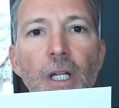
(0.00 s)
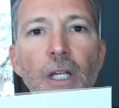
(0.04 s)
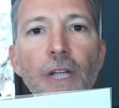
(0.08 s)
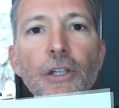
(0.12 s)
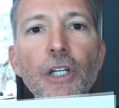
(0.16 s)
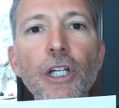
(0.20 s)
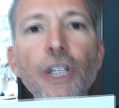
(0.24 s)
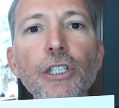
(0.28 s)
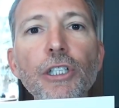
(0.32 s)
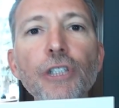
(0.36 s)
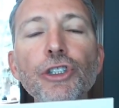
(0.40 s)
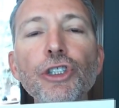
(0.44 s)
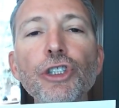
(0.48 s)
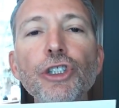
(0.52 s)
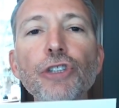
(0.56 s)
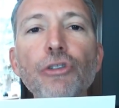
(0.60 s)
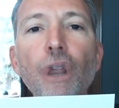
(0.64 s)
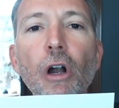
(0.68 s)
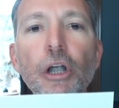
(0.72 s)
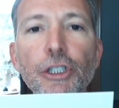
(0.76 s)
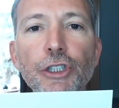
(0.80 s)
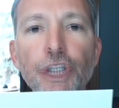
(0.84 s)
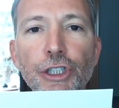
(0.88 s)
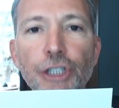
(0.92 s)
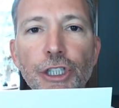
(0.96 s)
the
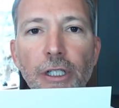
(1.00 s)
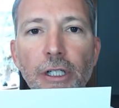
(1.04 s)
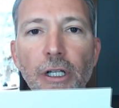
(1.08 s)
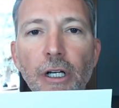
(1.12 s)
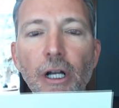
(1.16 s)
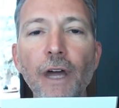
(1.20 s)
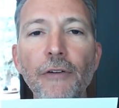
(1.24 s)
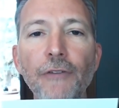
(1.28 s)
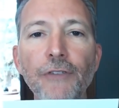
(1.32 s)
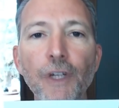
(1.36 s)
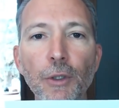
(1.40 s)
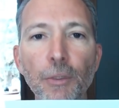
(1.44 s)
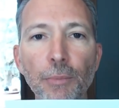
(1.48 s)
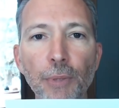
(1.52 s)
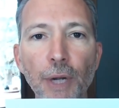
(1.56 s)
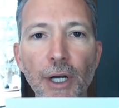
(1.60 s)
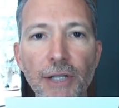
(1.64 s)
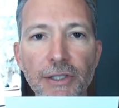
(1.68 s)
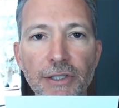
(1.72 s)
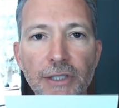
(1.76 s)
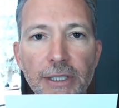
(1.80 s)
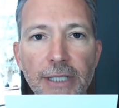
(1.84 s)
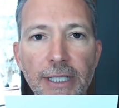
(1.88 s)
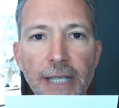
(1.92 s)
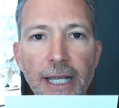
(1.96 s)
construction of your
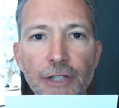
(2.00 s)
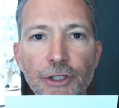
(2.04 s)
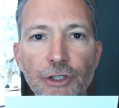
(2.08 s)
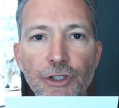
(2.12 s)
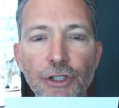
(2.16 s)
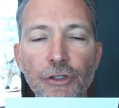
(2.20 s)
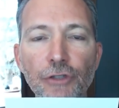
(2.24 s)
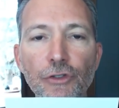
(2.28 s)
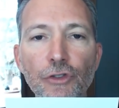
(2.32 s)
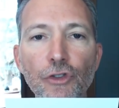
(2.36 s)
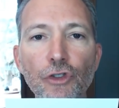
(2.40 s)
presentation.